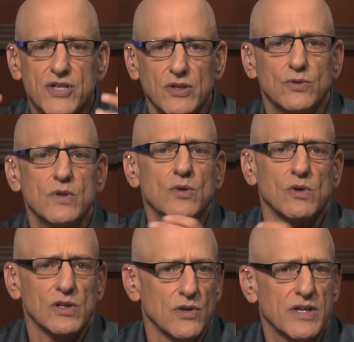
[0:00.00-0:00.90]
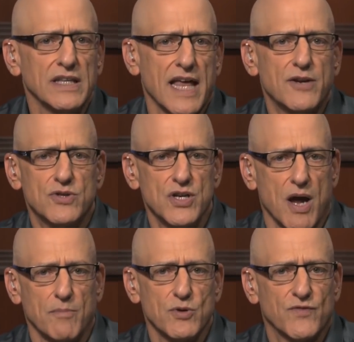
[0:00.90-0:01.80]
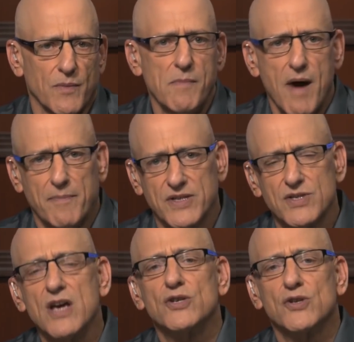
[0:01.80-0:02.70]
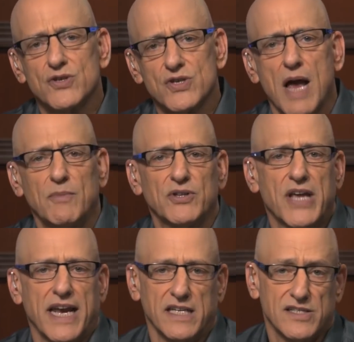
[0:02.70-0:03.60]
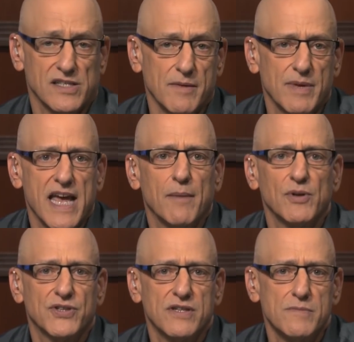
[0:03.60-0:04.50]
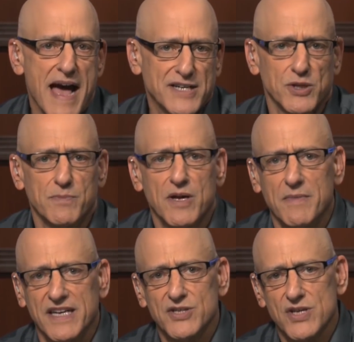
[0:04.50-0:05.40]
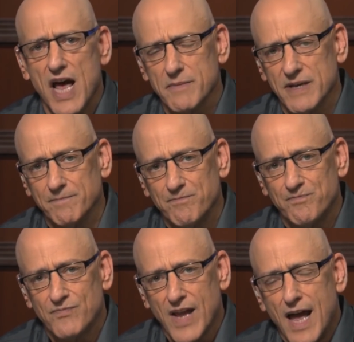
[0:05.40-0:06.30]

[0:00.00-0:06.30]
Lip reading: that children who are learning letters and numbers from the Muppets should simultaneously be able to imagine them committing sodomy.